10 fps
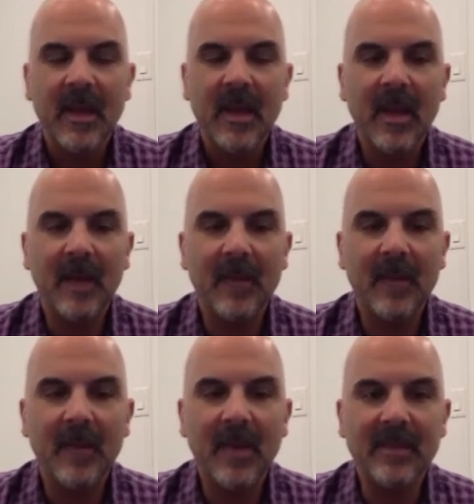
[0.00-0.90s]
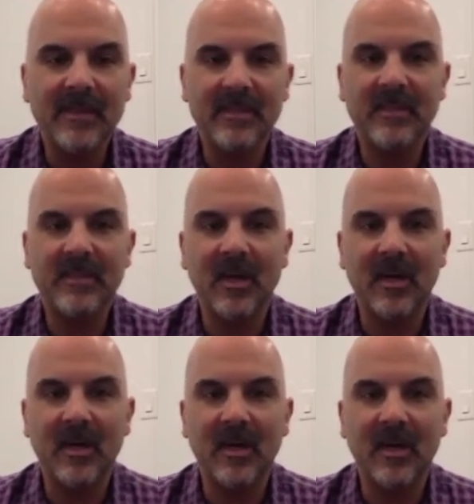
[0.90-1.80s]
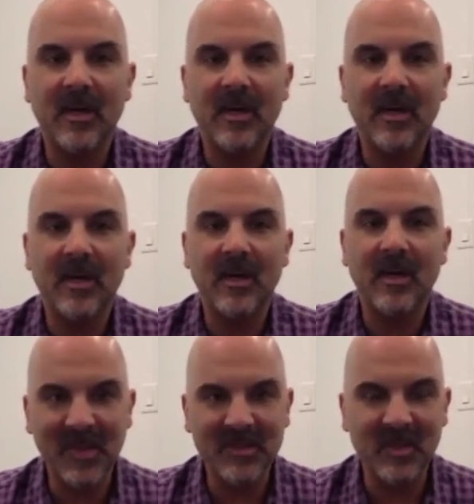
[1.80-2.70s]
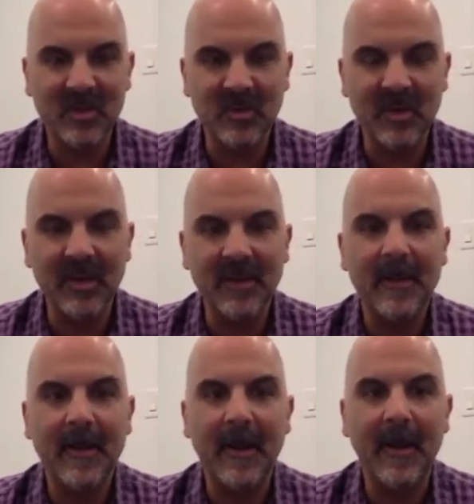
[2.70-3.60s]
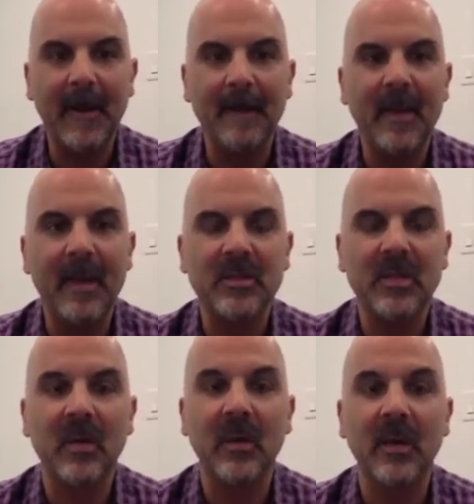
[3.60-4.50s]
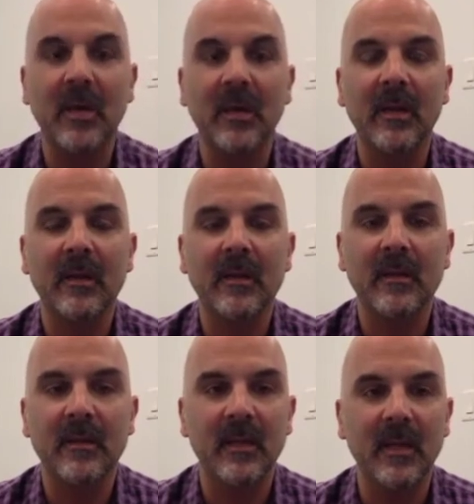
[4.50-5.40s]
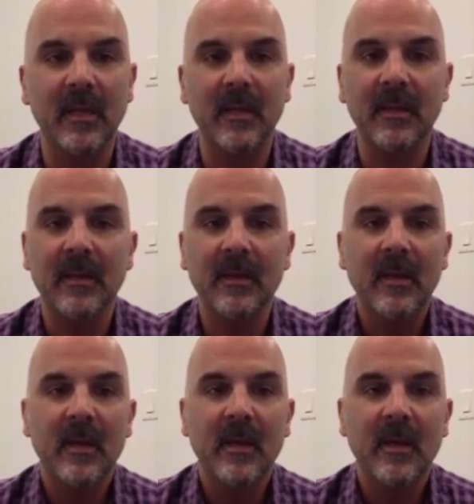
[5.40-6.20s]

Um, as I started to do more explant surgery um, and just hearing the